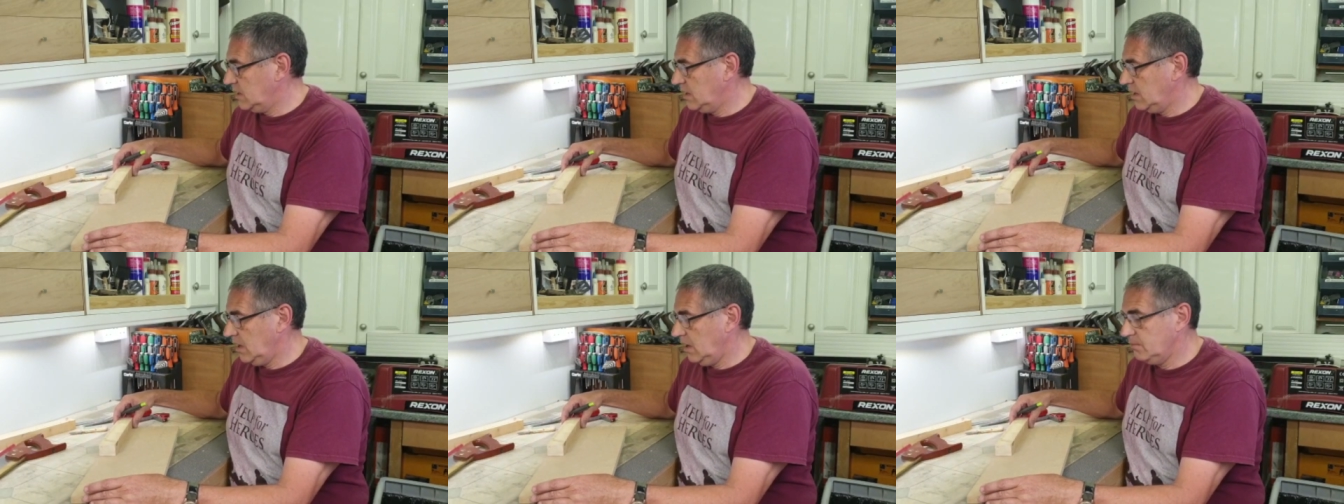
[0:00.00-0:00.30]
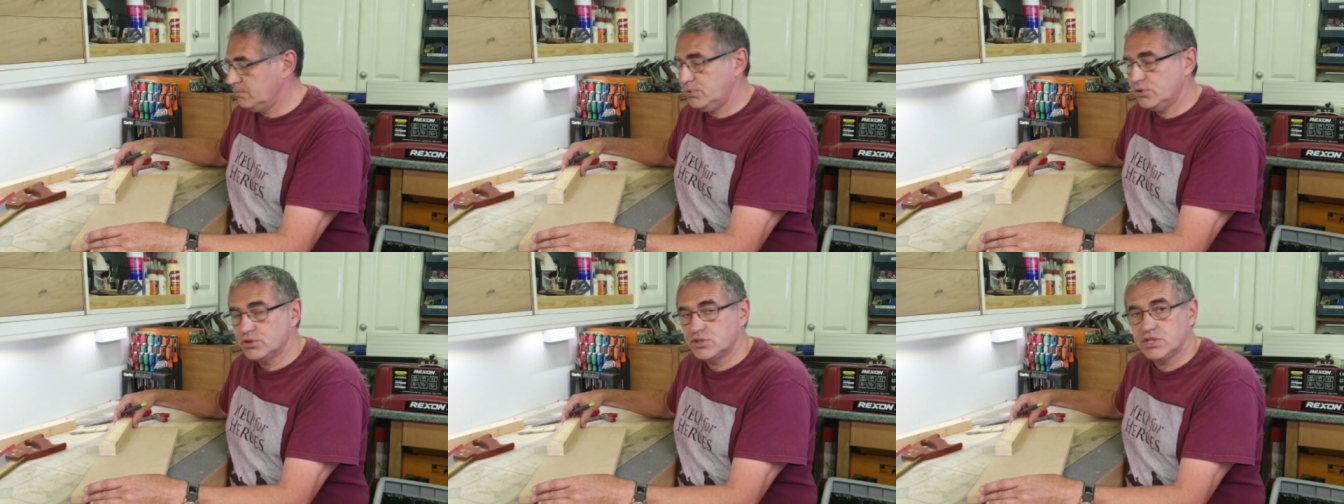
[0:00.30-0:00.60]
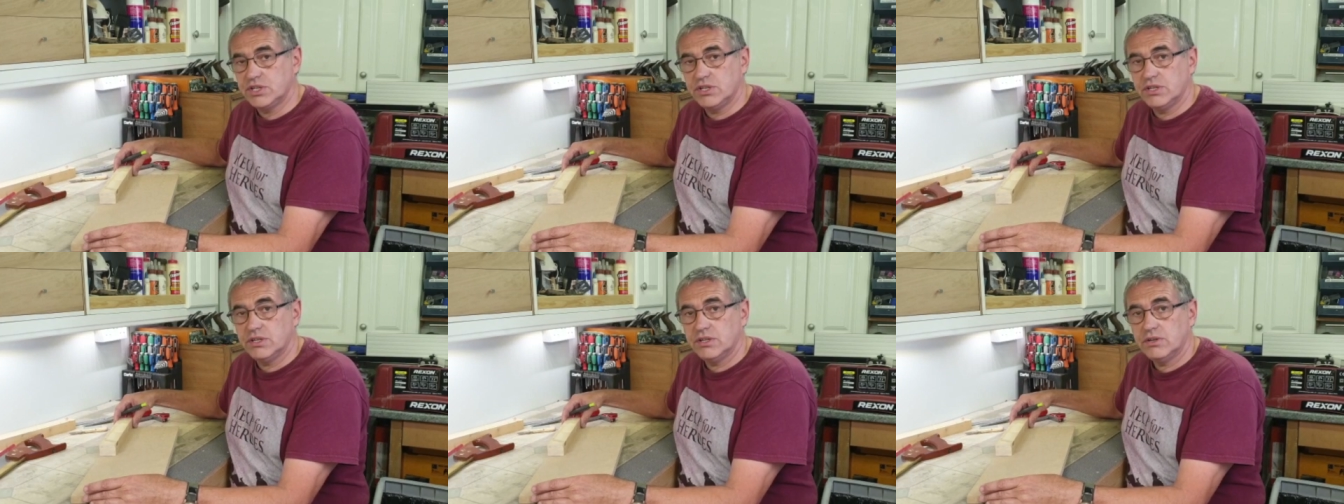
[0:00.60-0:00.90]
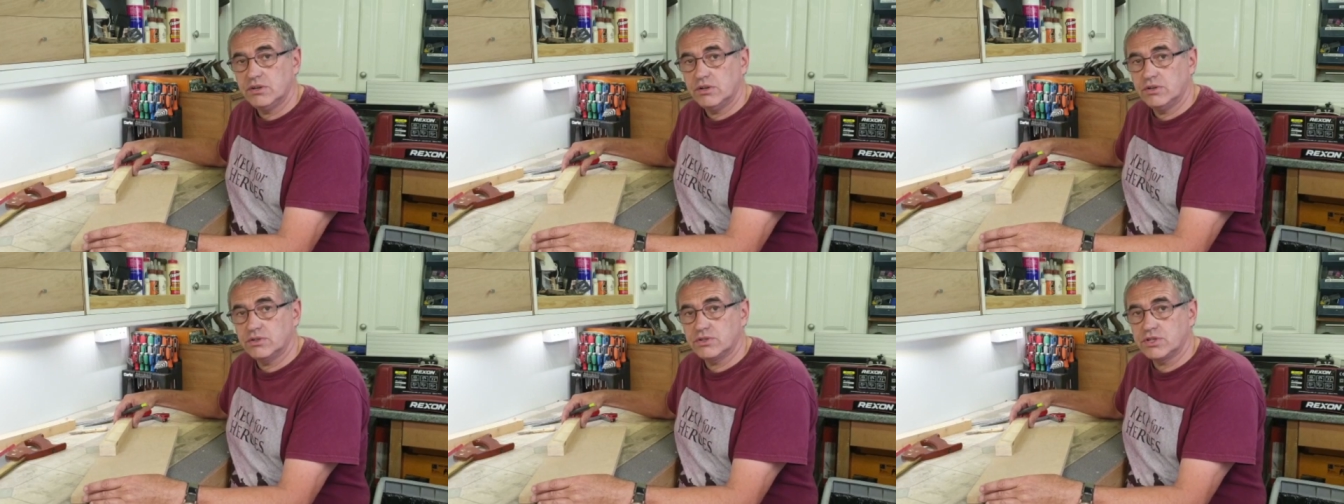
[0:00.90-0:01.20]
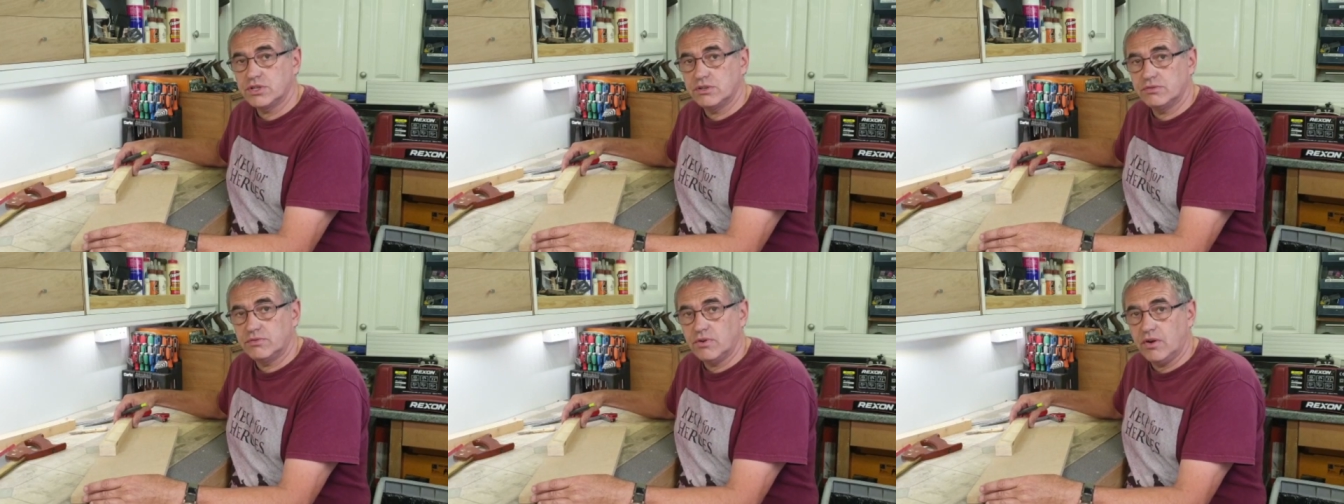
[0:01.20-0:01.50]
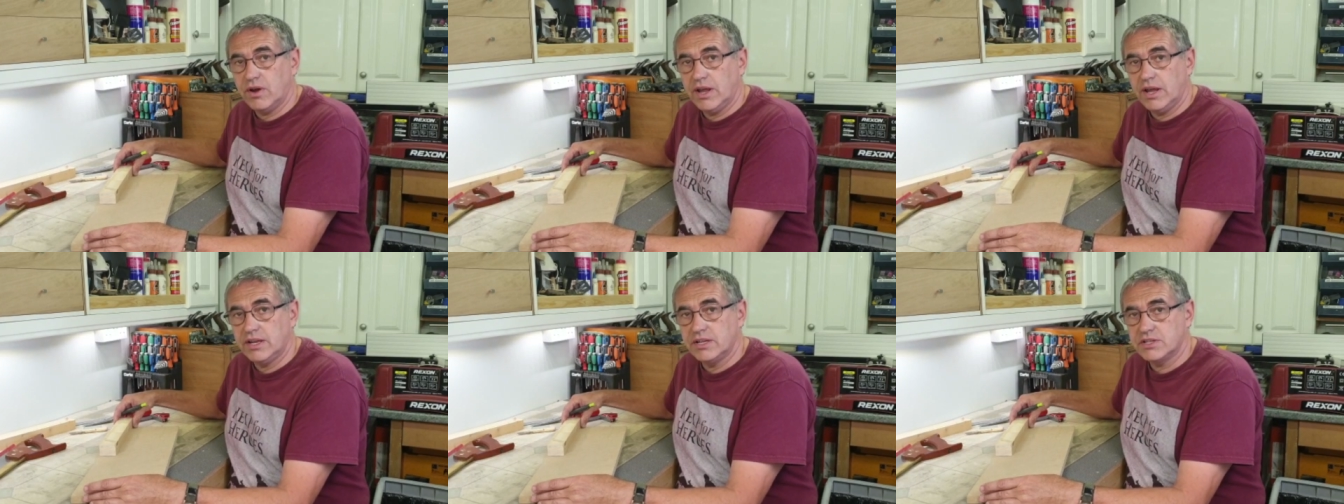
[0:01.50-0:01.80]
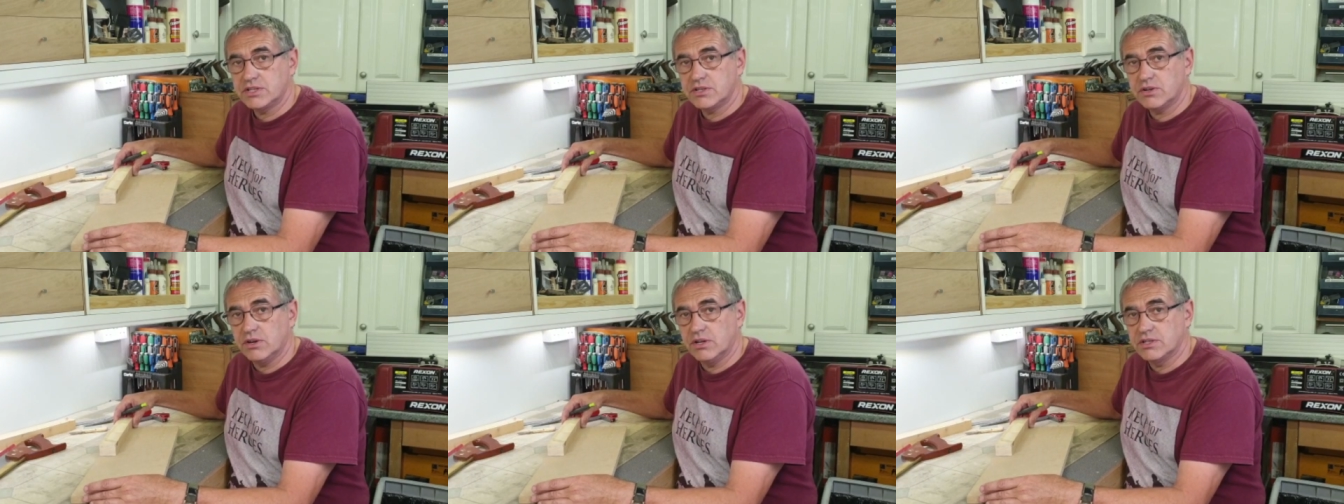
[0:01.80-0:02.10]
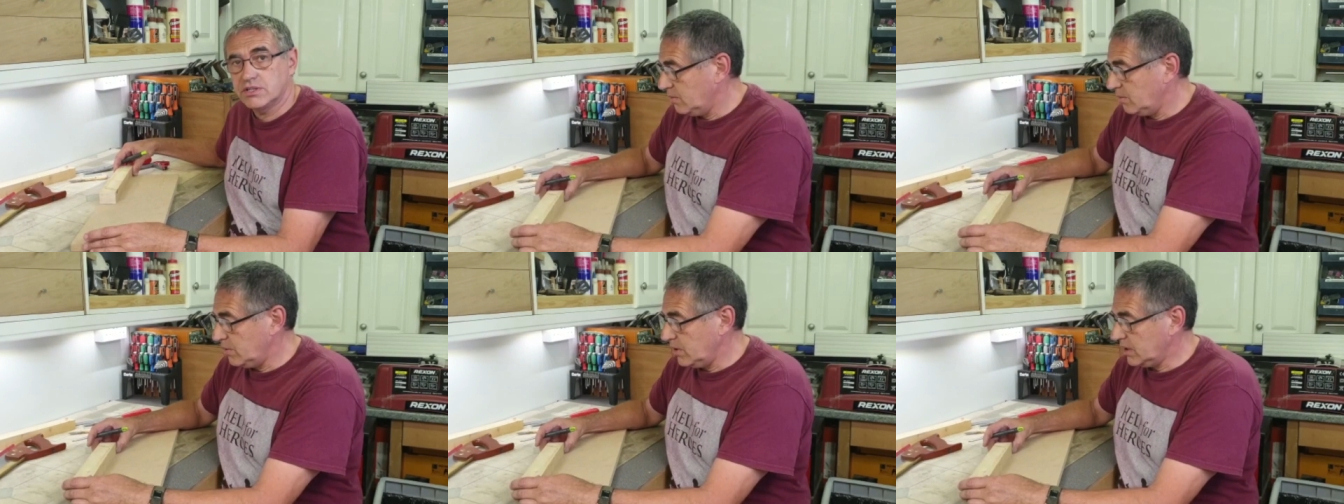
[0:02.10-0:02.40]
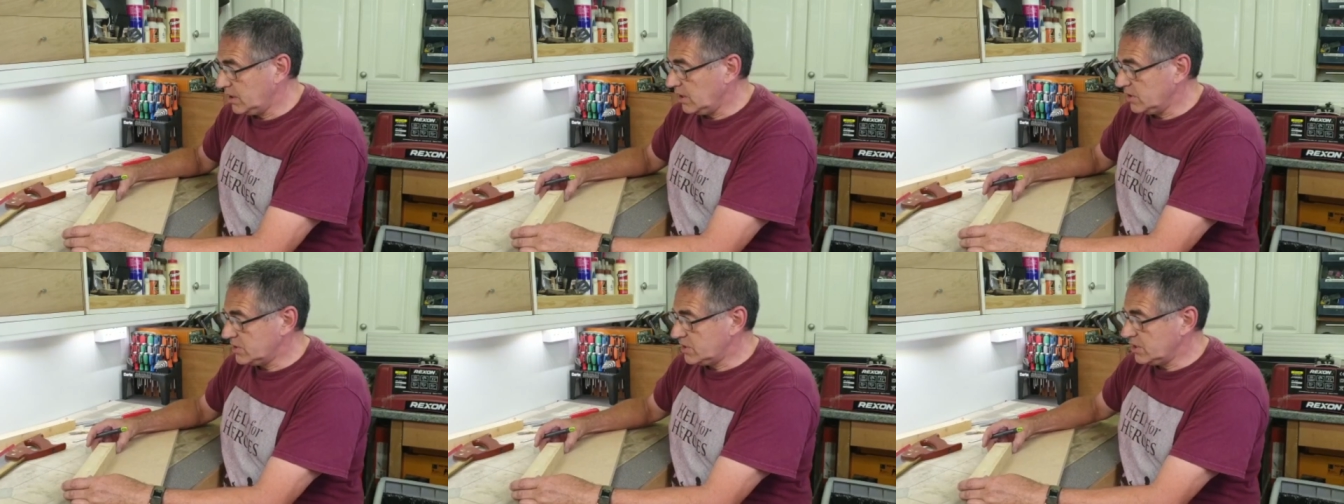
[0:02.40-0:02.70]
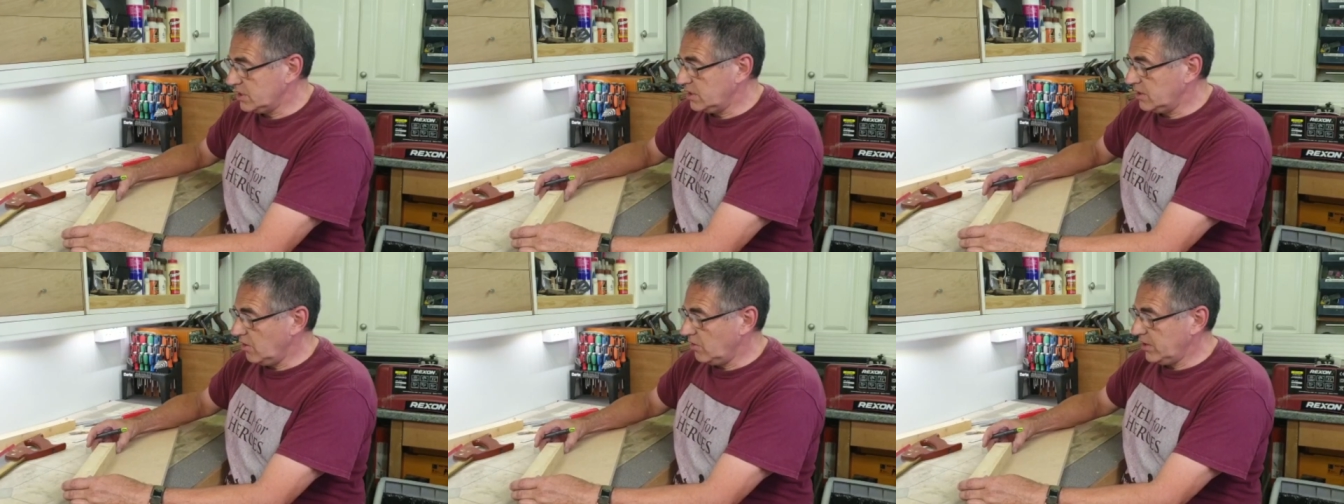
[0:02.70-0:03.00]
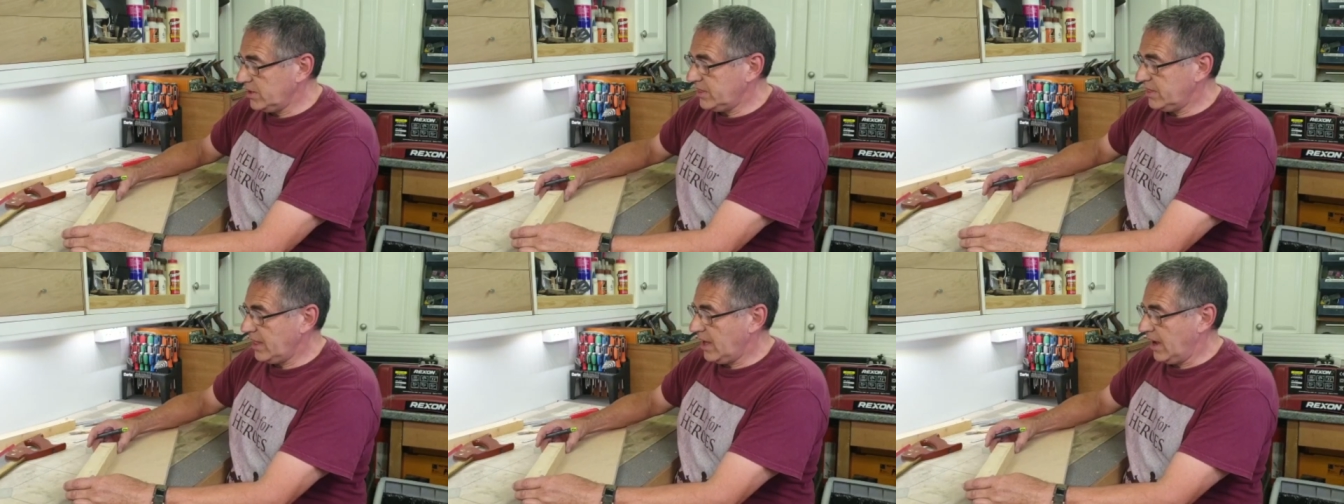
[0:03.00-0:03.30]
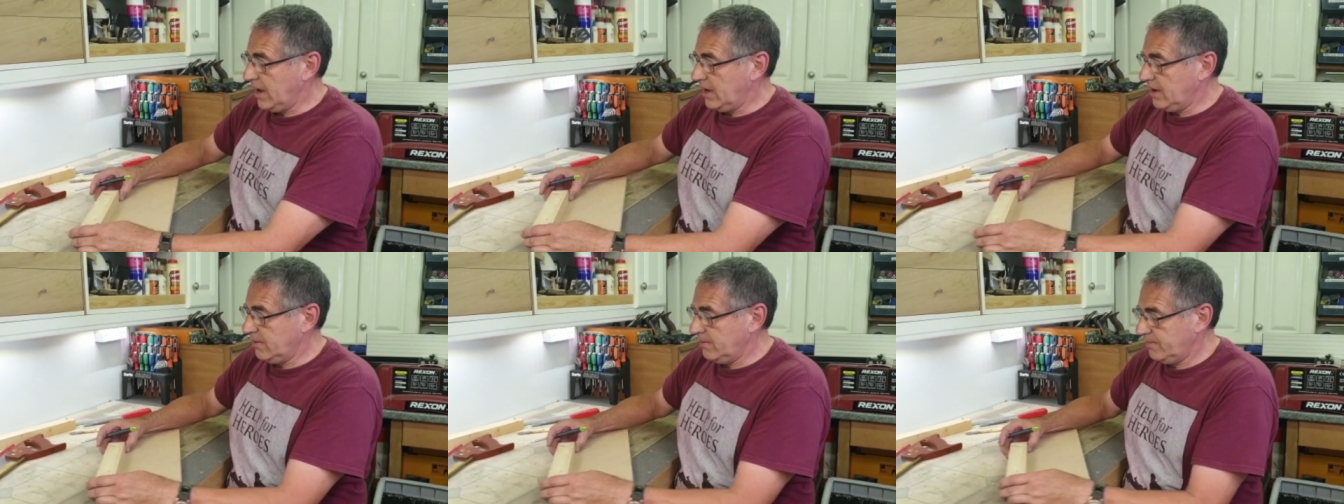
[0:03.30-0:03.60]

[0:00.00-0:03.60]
and put it onto the right hand side. We're going to line that